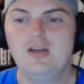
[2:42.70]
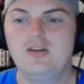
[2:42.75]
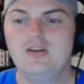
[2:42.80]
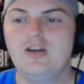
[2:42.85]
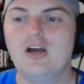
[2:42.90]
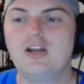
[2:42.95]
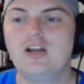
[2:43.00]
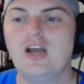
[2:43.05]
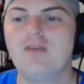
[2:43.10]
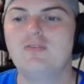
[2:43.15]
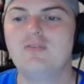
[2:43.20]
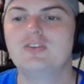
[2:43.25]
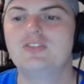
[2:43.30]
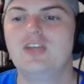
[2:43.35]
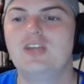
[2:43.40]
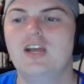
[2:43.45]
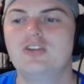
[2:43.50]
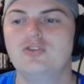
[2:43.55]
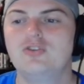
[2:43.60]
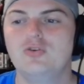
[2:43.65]
Non conference
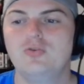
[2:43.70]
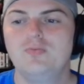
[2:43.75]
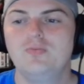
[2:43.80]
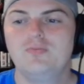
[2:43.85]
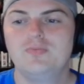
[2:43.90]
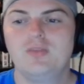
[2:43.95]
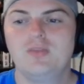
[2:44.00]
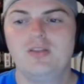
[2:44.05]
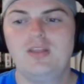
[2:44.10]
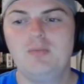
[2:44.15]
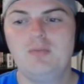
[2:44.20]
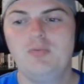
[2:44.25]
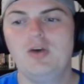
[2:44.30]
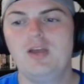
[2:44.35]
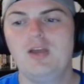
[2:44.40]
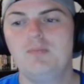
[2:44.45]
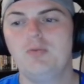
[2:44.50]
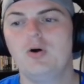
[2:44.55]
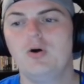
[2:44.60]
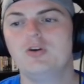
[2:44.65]
schedule they
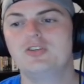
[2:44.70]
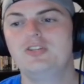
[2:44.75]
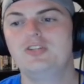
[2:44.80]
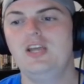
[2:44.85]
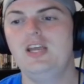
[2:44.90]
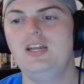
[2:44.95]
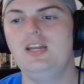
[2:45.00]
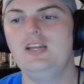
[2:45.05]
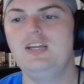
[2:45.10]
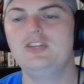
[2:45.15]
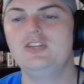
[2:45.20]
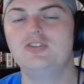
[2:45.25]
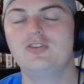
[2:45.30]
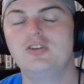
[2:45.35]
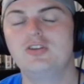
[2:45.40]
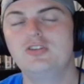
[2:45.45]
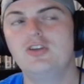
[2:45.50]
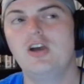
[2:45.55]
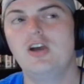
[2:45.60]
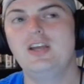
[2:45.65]
play Ball State,
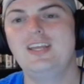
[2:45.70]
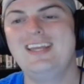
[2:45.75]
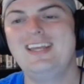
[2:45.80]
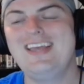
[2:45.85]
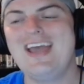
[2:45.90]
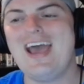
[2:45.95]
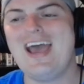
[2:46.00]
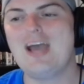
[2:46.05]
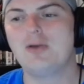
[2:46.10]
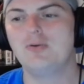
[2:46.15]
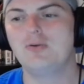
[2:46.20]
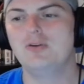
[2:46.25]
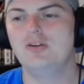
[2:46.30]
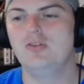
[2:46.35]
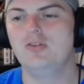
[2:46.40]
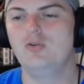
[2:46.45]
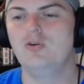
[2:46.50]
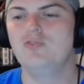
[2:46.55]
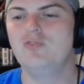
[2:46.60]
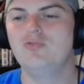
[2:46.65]
Eastern Kentucky, Akron,
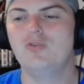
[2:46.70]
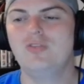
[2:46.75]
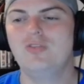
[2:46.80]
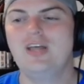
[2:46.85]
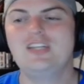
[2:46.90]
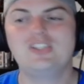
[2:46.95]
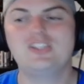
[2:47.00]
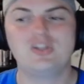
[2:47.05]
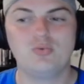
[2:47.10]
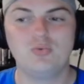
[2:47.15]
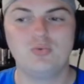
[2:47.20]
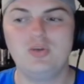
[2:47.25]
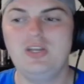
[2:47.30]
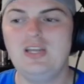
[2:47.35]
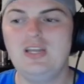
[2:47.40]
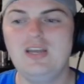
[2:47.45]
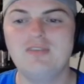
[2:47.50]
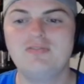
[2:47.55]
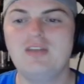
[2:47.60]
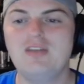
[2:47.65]
and Louisville. That's
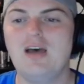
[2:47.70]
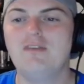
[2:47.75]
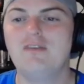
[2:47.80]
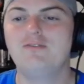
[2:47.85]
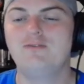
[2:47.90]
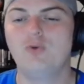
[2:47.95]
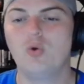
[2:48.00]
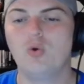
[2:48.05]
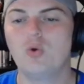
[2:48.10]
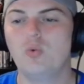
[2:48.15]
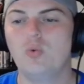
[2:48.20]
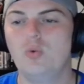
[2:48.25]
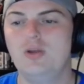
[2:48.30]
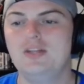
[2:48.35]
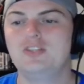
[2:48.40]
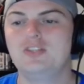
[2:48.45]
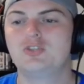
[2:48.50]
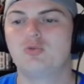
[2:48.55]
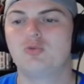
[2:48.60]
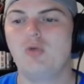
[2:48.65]
three, if not four
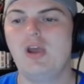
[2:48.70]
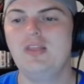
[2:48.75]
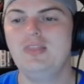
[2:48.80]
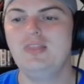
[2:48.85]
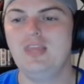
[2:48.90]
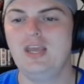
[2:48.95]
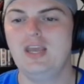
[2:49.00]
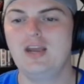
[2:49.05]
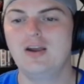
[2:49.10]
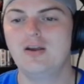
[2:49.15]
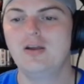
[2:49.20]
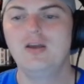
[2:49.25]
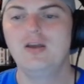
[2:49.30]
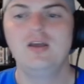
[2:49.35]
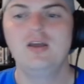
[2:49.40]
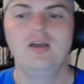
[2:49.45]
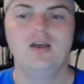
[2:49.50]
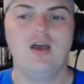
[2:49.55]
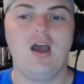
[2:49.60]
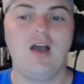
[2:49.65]
wins right there,
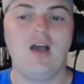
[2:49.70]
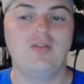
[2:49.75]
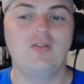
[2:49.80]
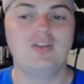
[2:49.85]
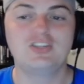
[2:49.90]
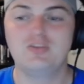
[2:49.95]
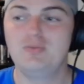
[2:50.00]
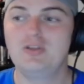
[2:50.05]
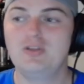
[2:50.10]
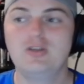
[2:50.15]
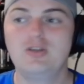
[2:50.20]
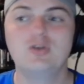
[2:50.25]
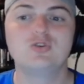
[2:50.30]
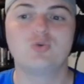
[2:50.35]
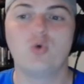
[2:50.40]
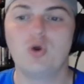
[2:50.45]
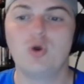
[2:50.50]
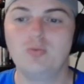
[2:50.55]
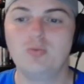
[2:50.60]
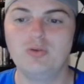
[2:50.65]
uh, unless something
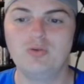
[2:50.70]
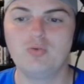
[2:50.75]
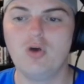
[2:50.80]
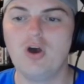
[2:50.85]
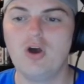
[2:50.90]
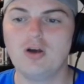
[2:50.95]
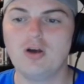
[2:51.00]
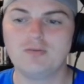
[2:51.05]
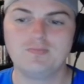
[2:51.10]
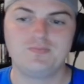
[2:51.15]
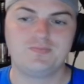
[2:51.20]
goes horribly wrong.